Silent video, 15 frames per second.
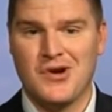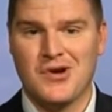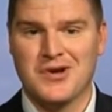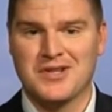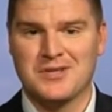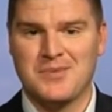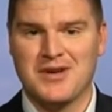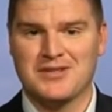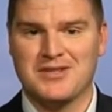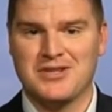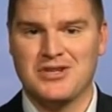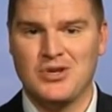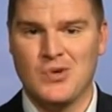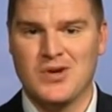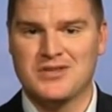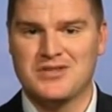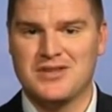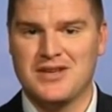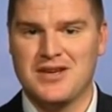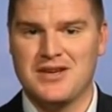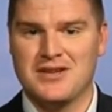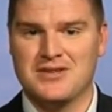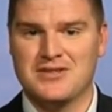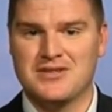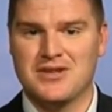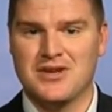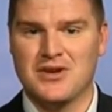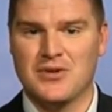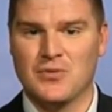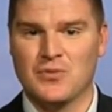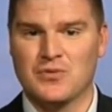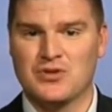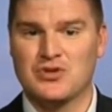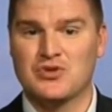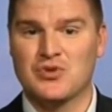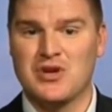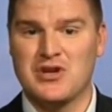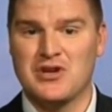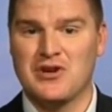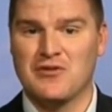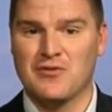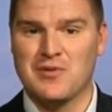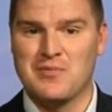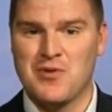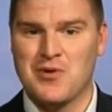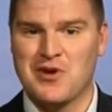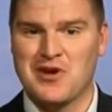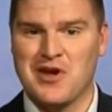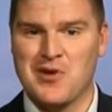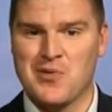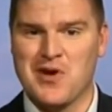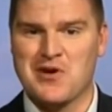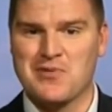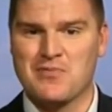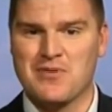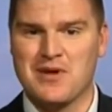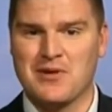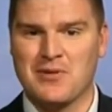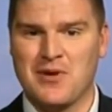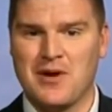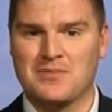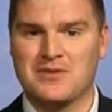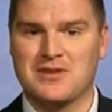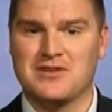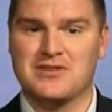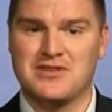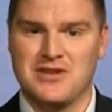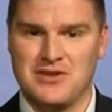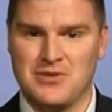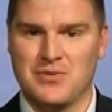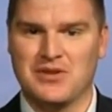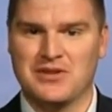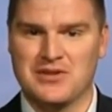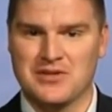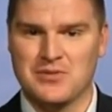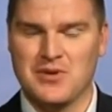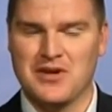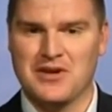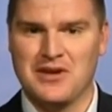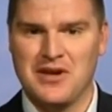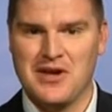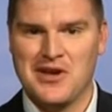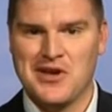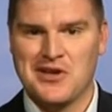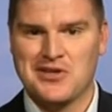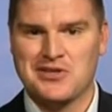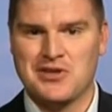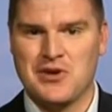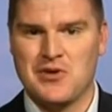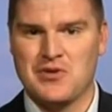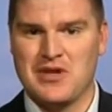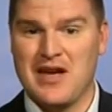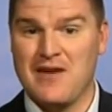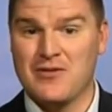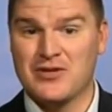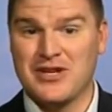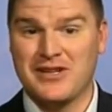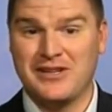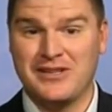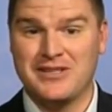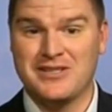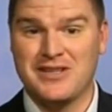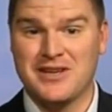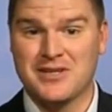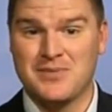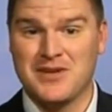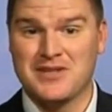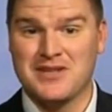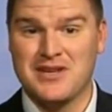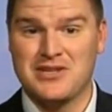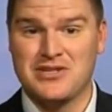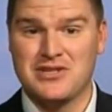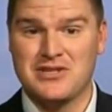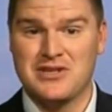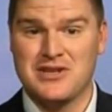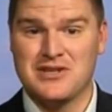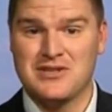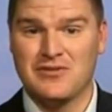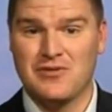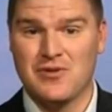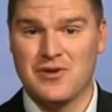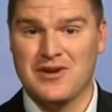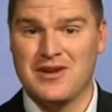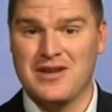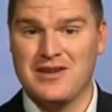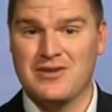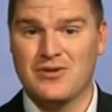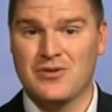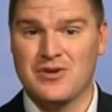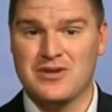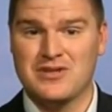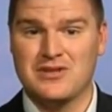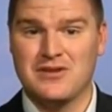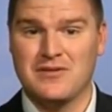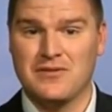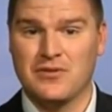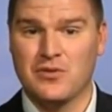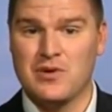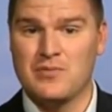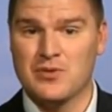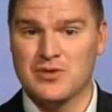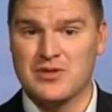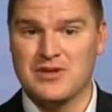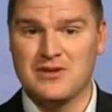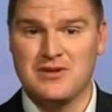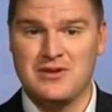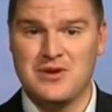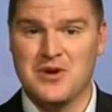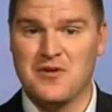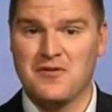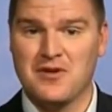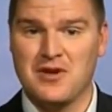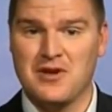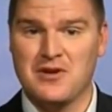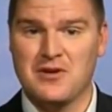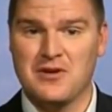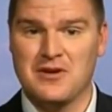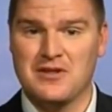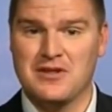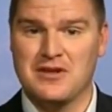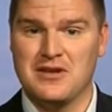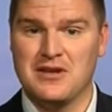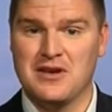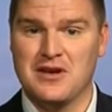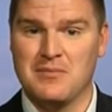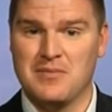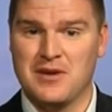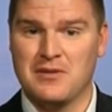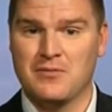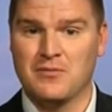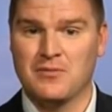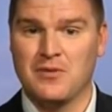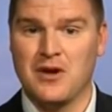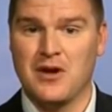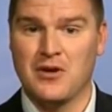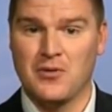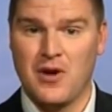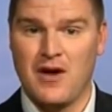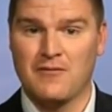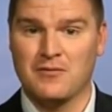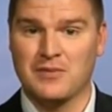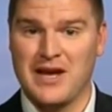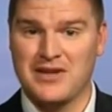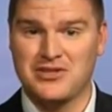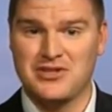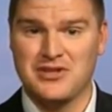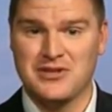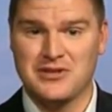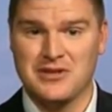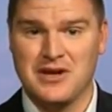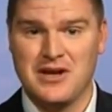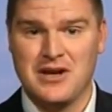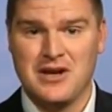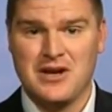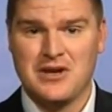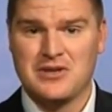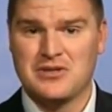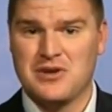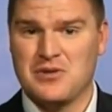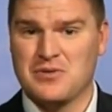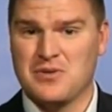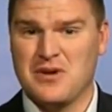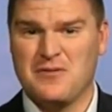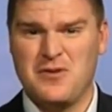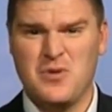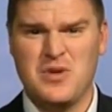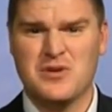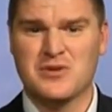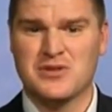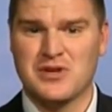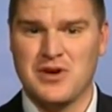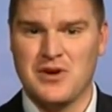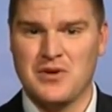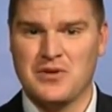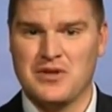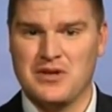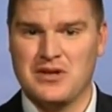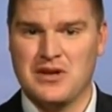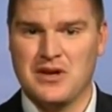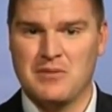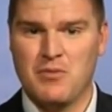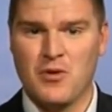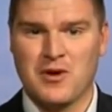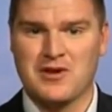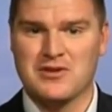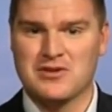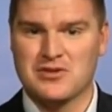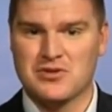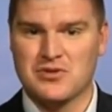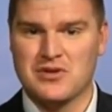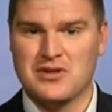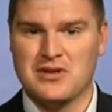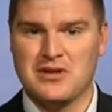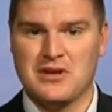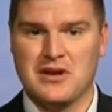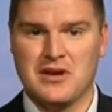expecting USDA's streak of reporting a record pig crop to continue with this one. So the average analyst's expectation is for an increase of 3% year over year in the pig crop from last year. So a few years ago, the pork industry